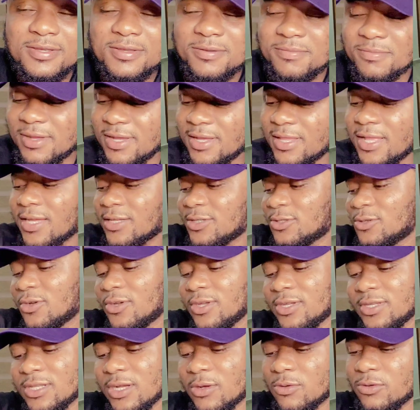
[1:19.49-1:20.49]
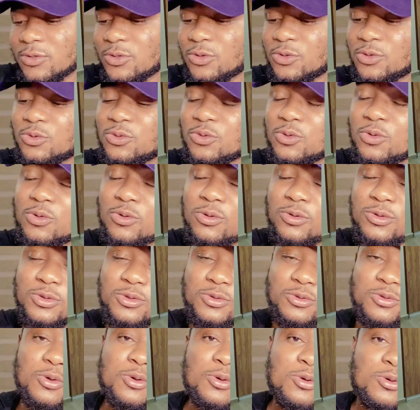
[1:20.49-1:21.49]
Man, I saw it. I was so
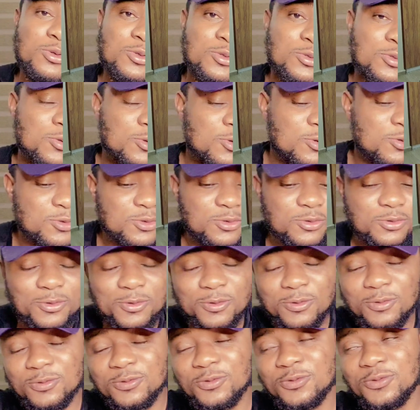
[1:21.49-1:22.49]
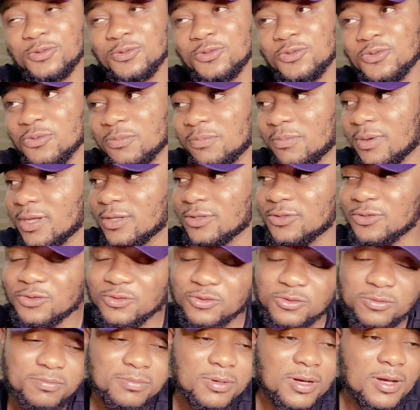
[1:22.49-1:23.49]

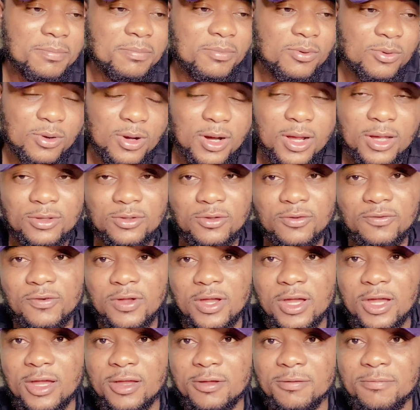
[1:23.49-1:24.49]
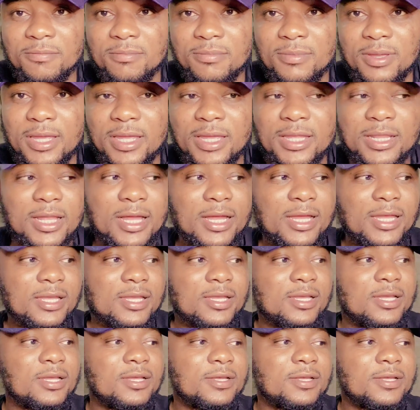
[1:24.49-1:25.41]
super proud of her, man. Like,